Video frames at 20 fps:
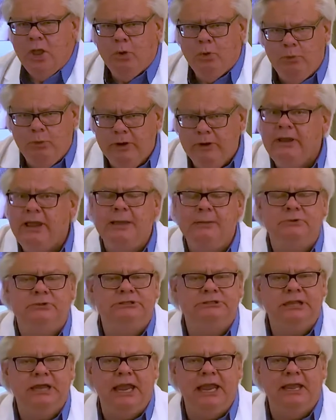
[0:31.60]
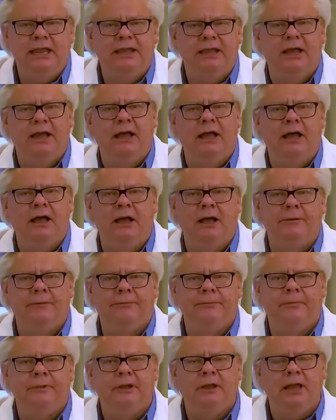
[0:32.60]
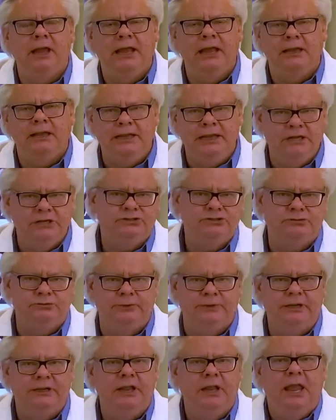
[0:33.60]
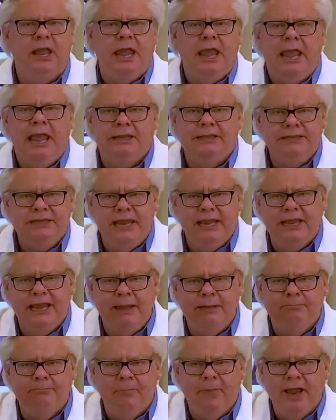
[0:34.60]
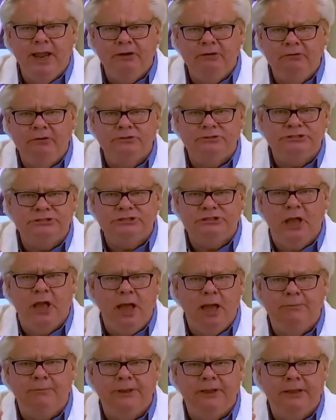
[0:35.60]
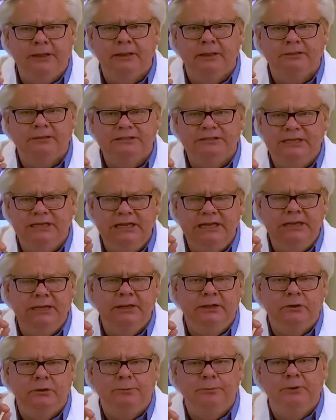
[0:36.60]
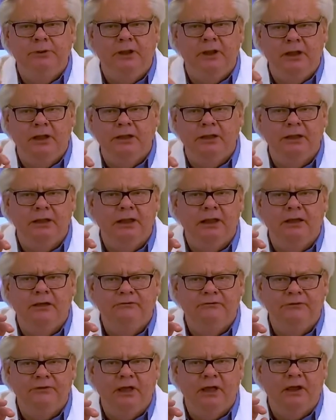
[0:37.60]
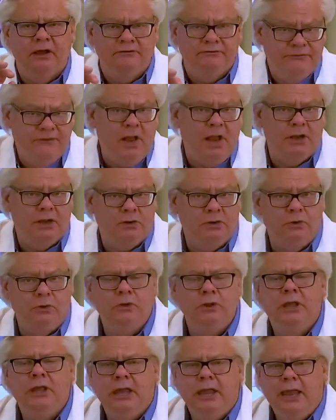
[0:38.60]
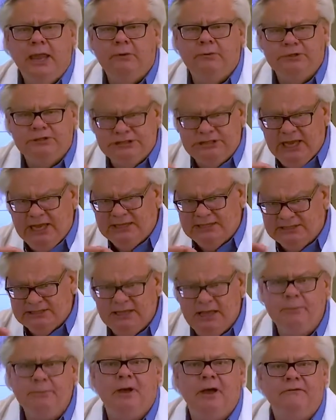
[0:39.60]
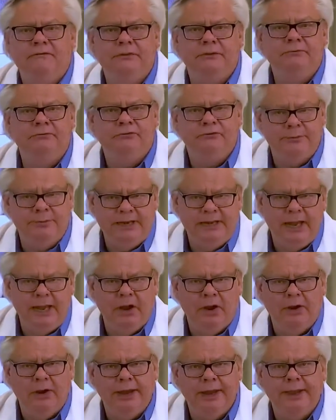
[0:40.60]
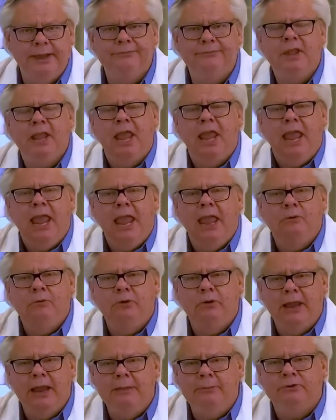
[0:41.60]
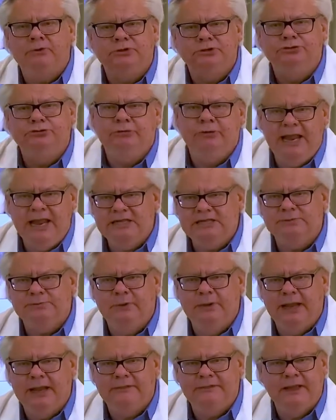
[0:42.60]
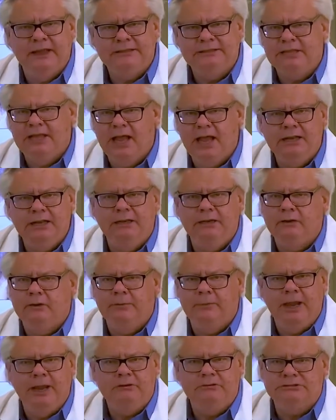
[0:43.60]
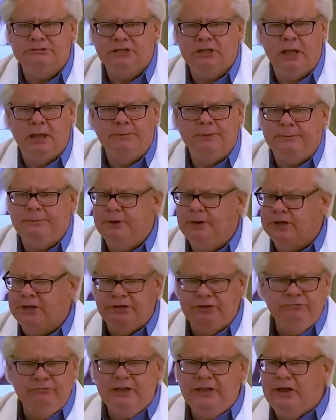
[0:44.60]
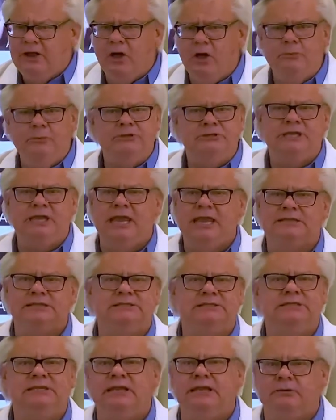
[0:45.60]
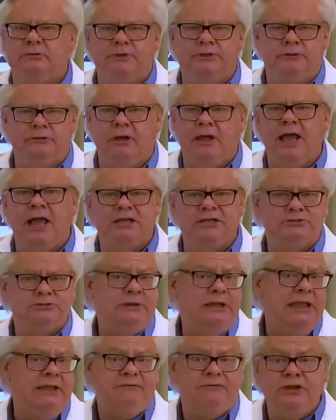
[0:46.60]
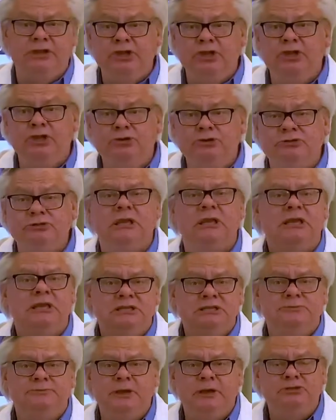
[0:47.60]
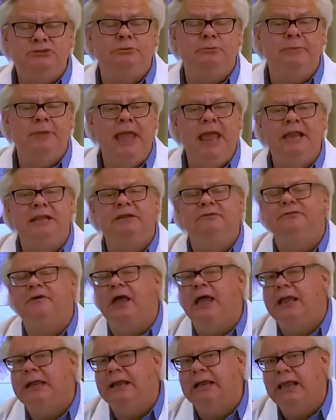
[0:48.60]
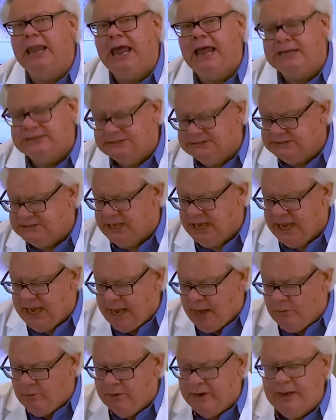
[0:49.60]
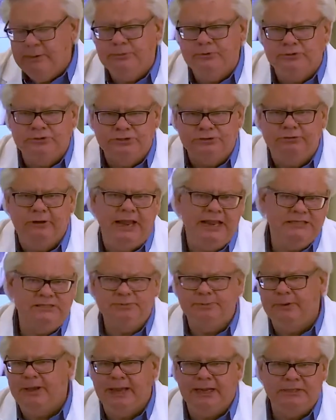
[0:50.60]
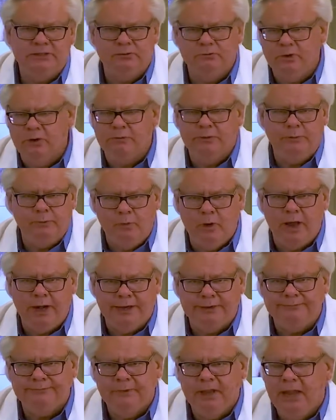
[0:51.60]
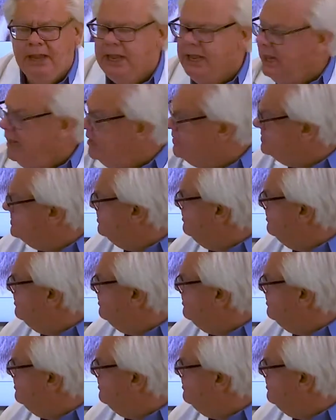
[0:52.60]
We're able to take an instrument and take a microscopic teeny little plug of follicle, and we take some of them from an area, and we're able to transplant that tiny little microscopic plug. You really almost can't see it with your eyes. We have to use special magnifying glasses, and we're able to transplant it where we want it. Here's a